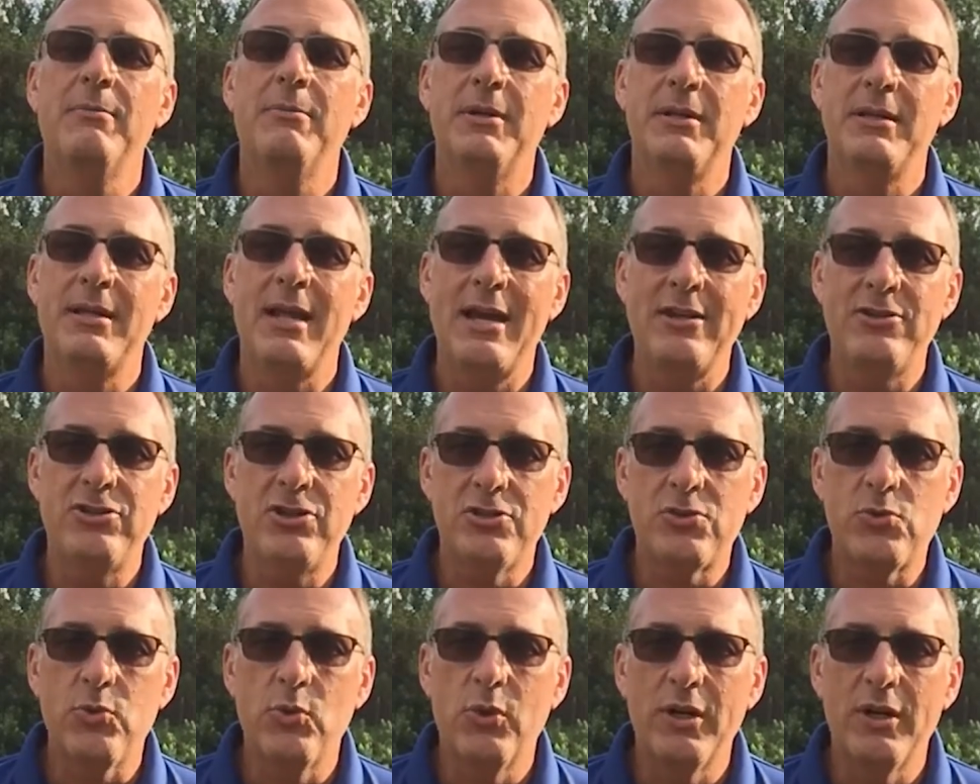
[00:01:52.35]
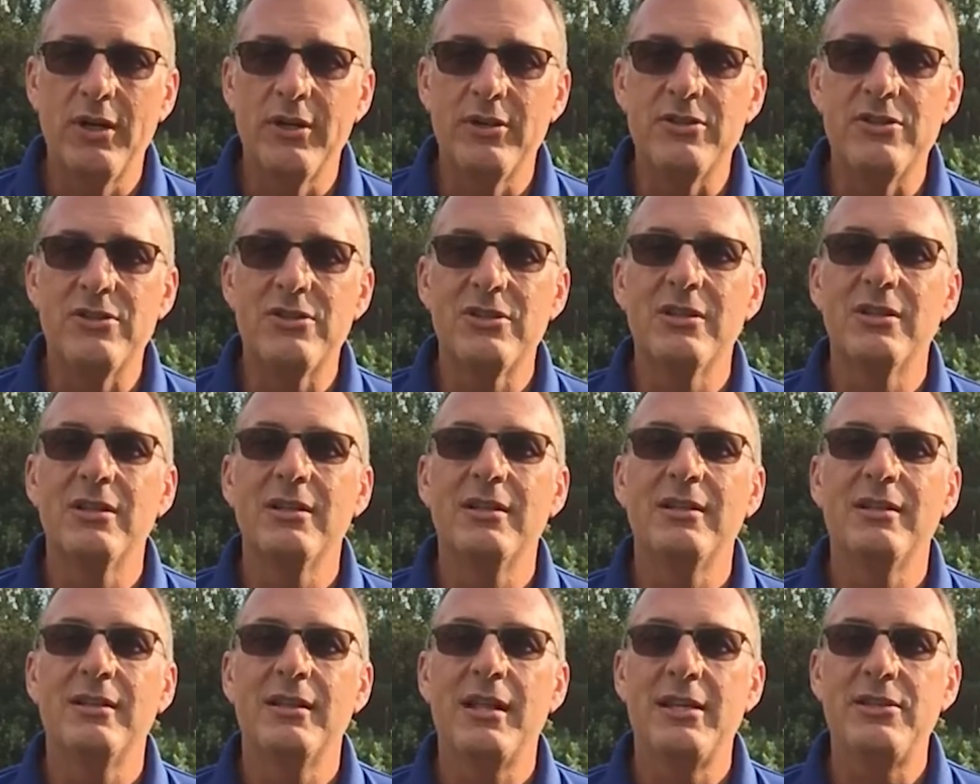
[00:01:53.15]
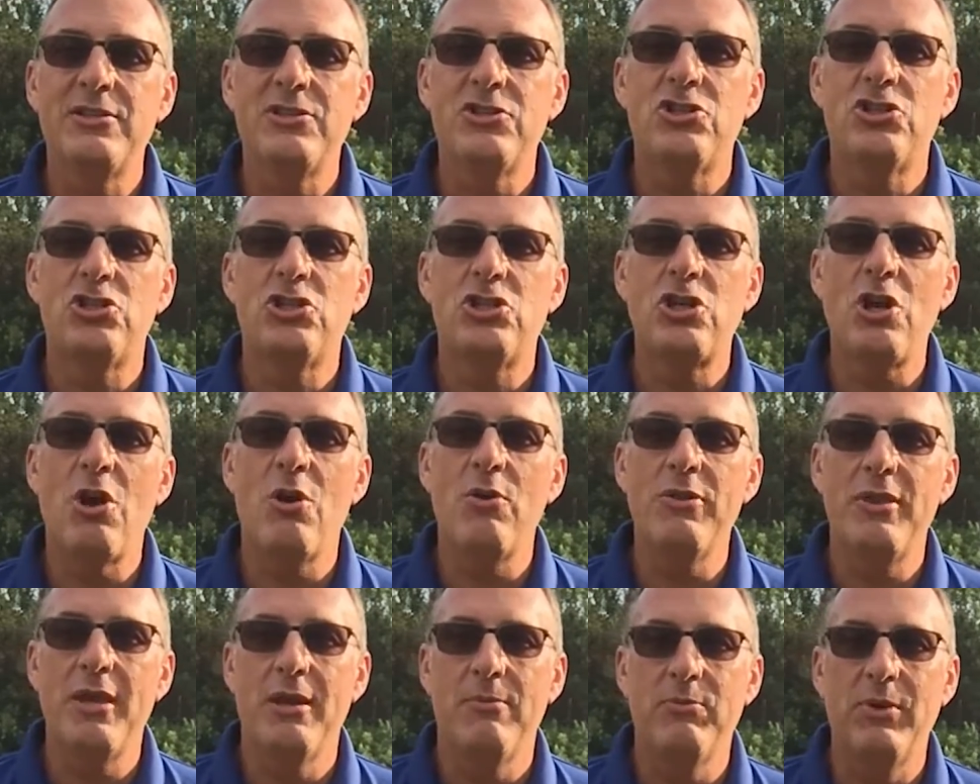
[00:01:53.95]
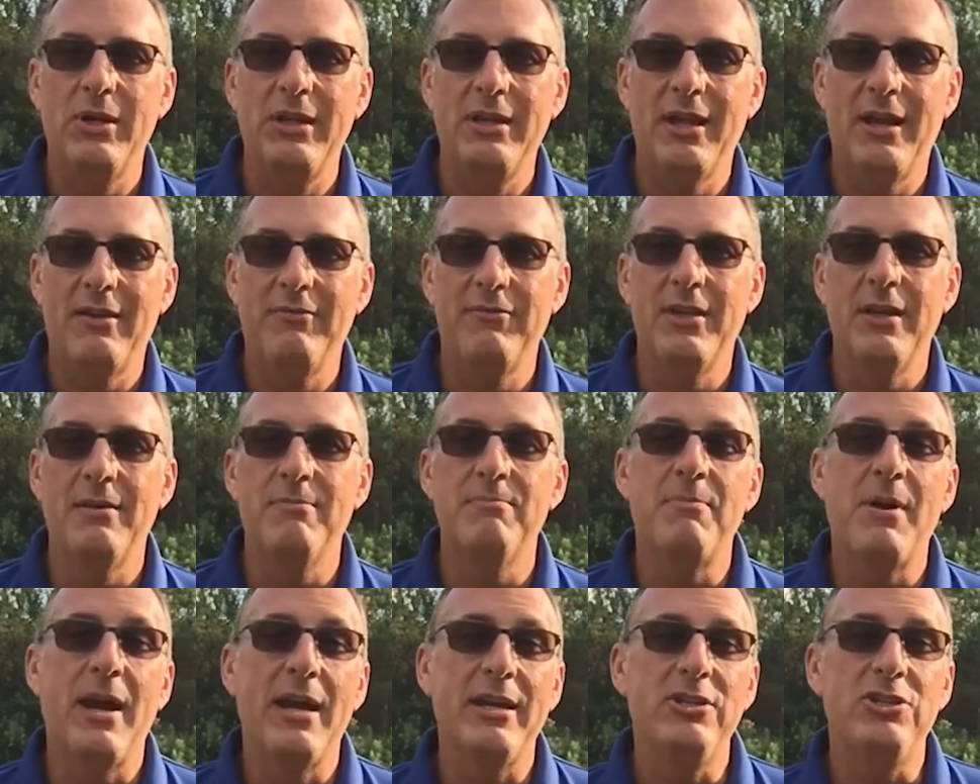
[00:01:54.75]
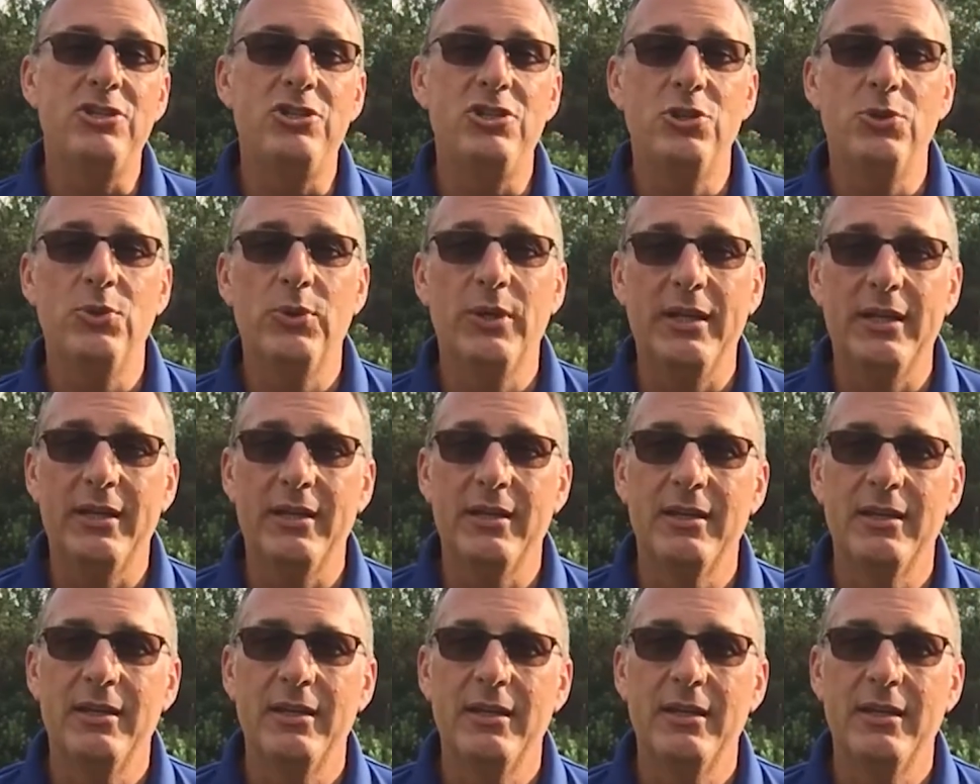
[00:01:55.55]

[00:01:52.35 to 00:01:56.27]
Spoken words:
But not just words. Let's show them we love them by doing,